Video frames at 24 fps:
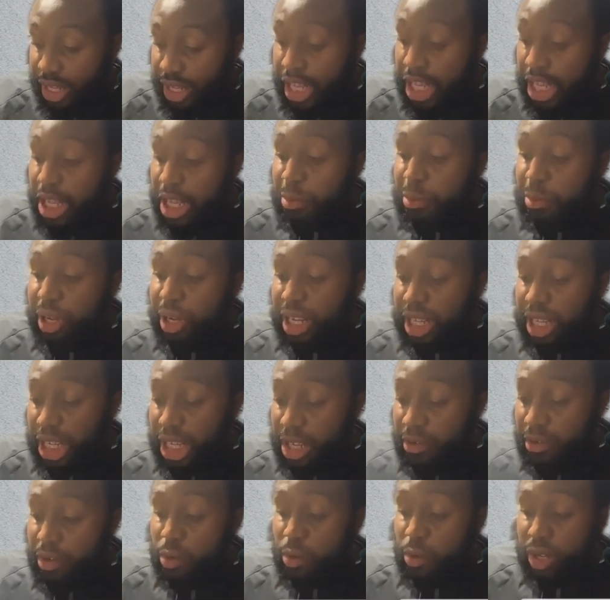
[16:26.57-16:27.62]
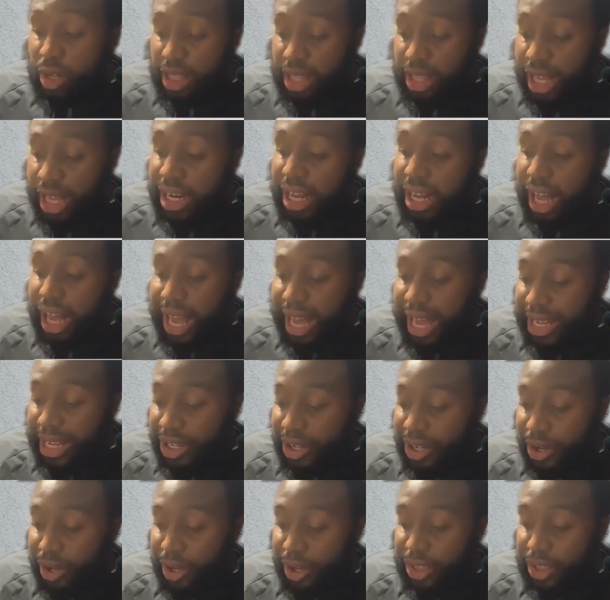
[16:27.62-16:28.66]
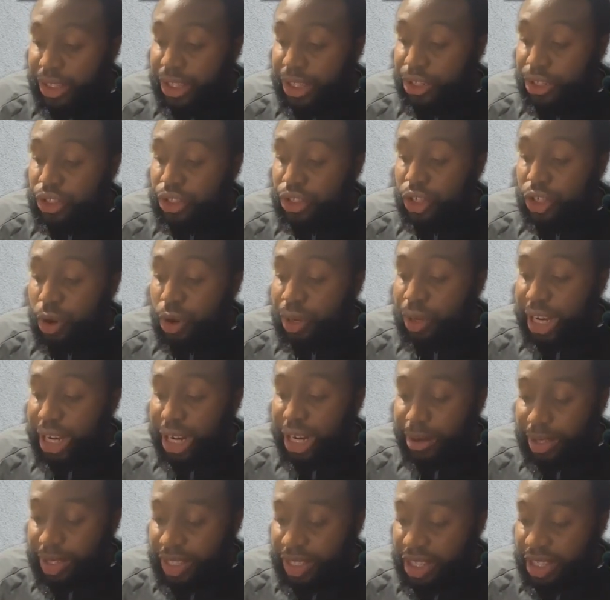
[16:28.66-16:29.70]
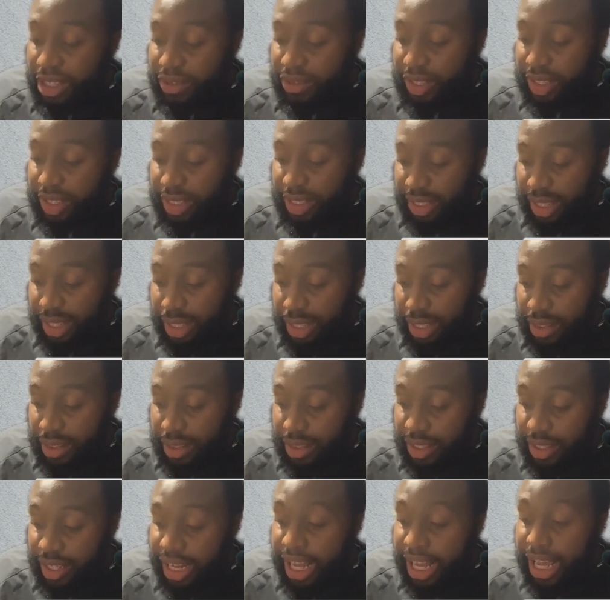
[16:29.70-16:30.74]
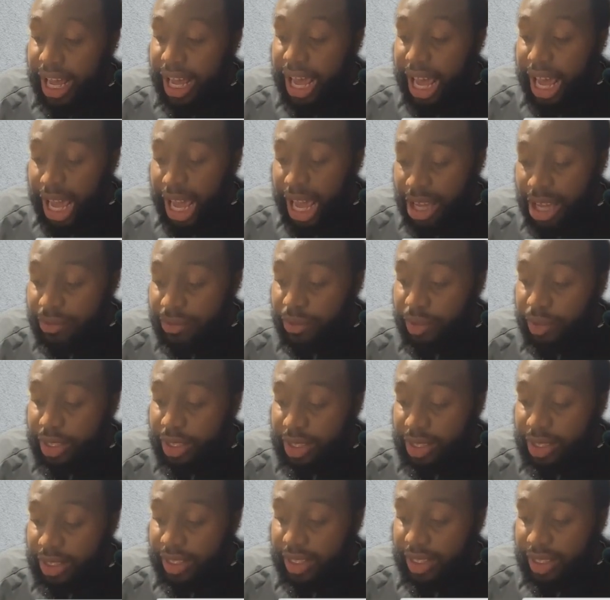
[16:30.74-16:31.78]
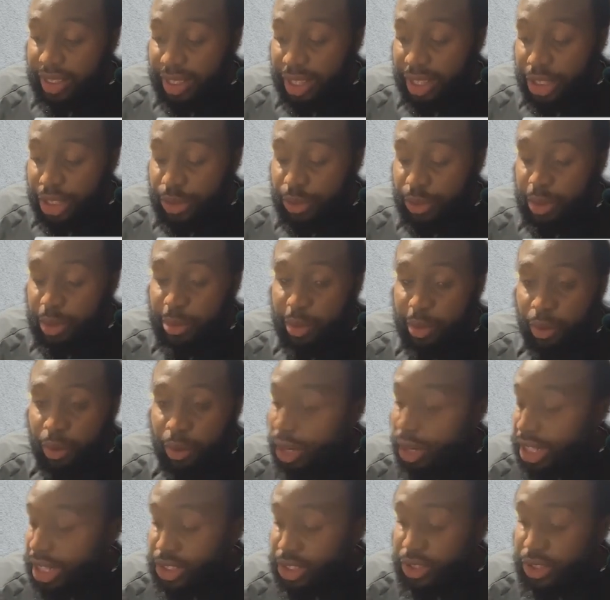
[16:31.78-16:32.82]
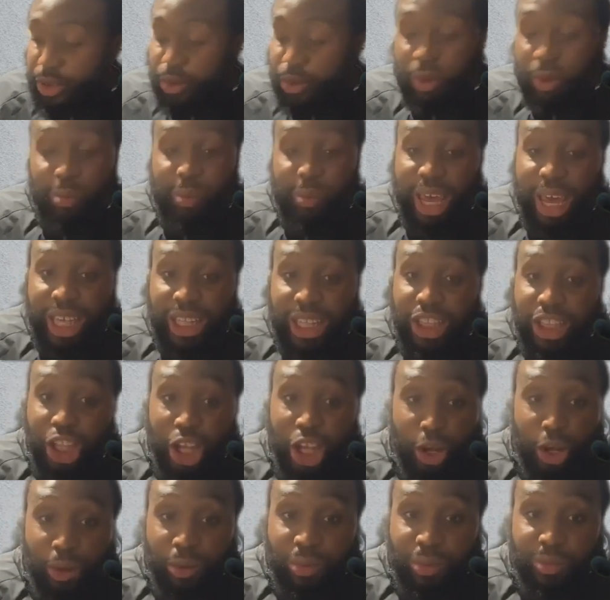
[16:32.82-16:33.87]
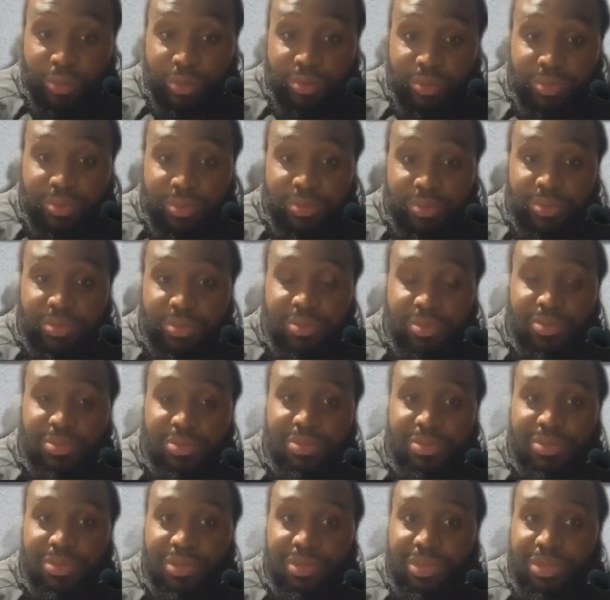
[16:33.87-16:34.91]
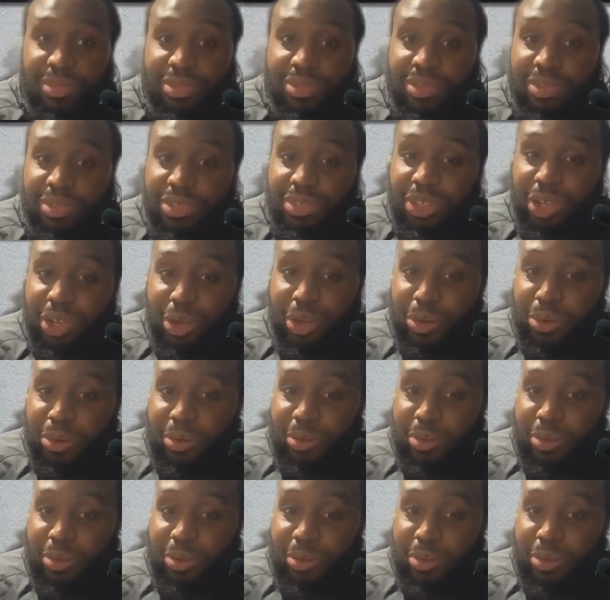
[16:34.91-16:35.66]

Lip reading: But even with that high cost, there's no guarantee of success. Egg freezing success rates remain low. So